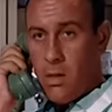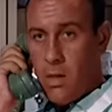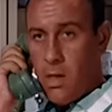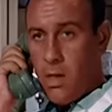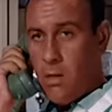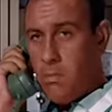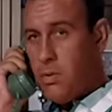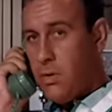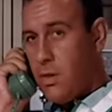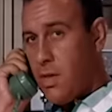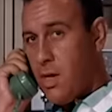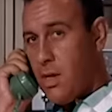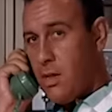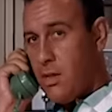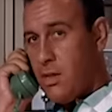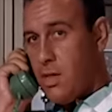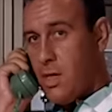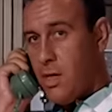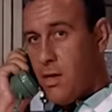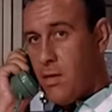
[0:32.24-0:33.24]
Yeah, I put the
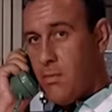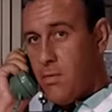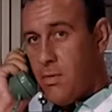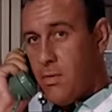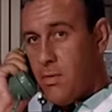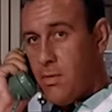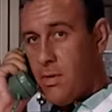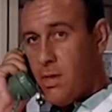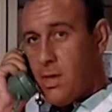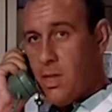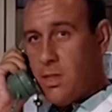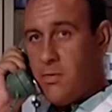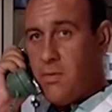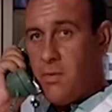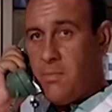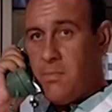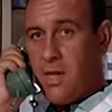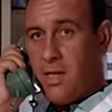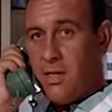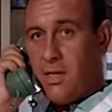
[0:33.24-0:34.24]
antenna up, and I
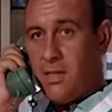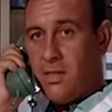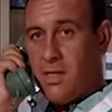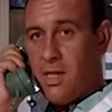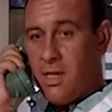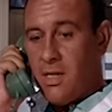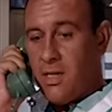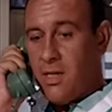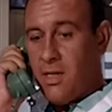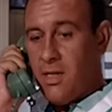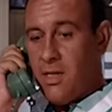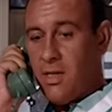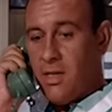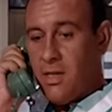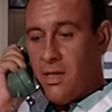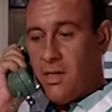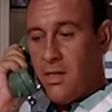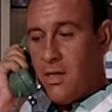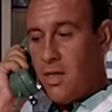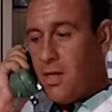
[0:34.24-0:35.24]
stripped down the set.
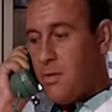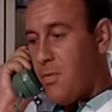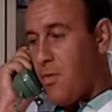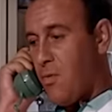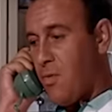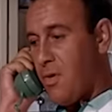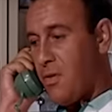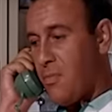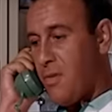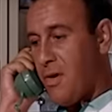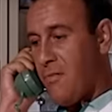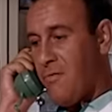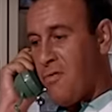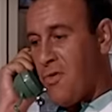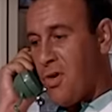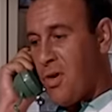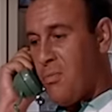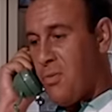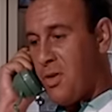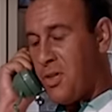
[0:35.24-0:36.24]
Now it'd be worth about
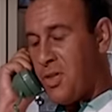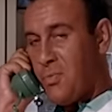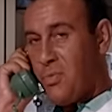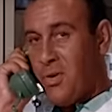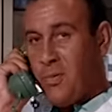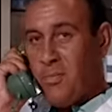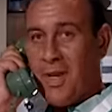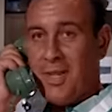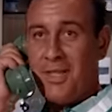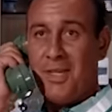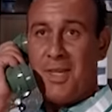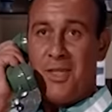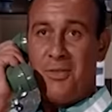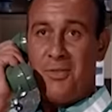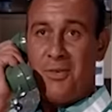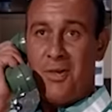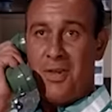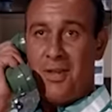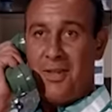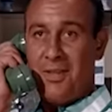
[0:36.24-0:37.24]
$40 to put it back
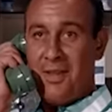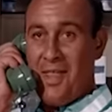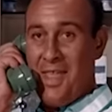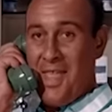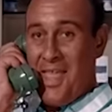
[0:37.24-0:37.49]
together again.